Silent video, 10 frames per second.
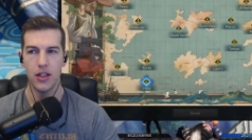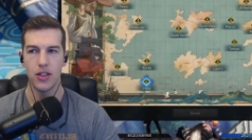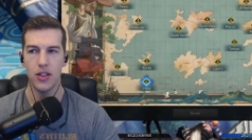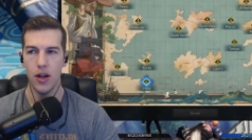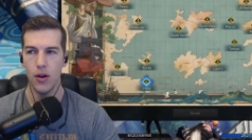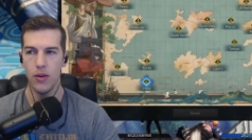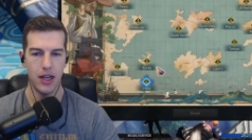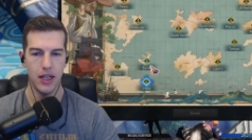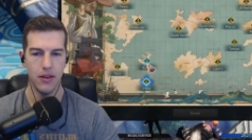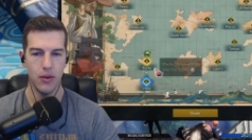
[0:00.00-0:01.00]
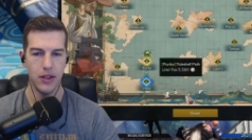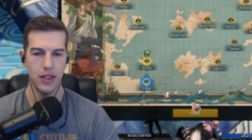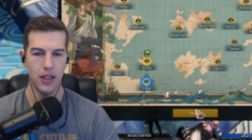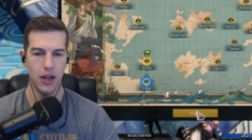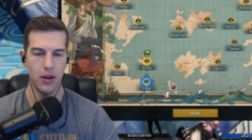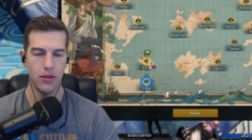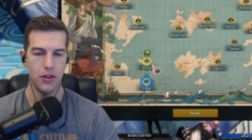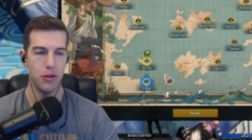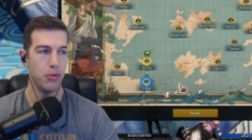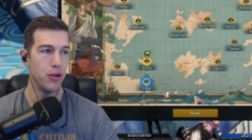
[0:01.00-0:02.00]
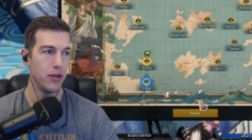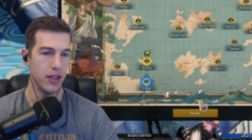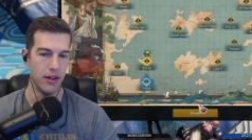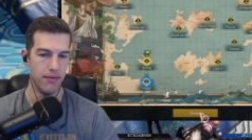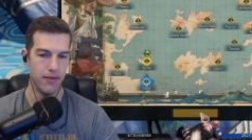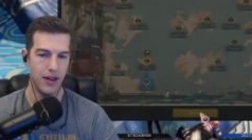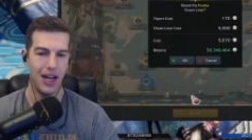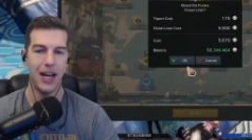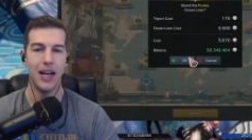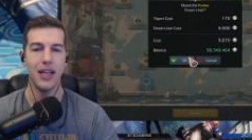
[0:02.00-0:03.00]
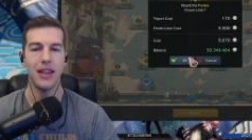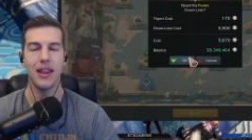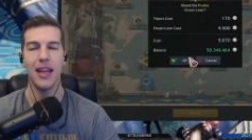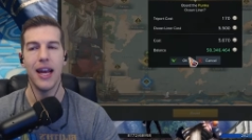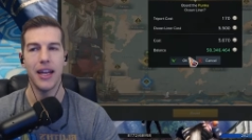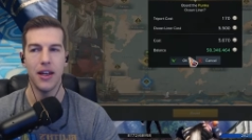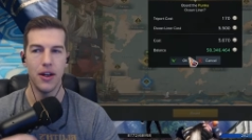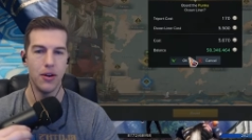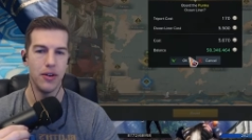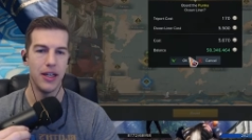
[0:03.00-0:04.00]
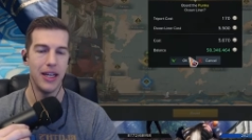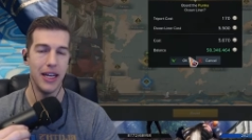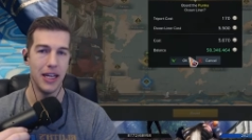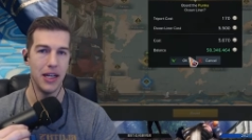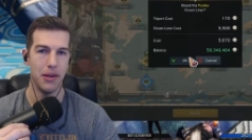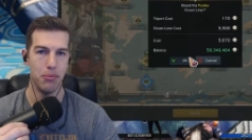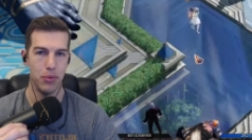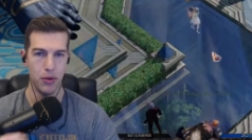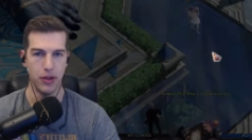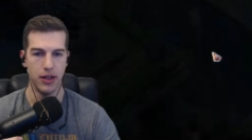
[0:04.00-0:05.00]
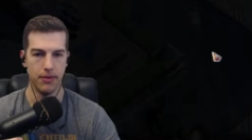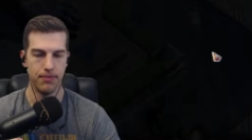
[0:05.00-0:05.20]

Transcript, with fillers: So I am going to go to Punika. I like honing in Punika.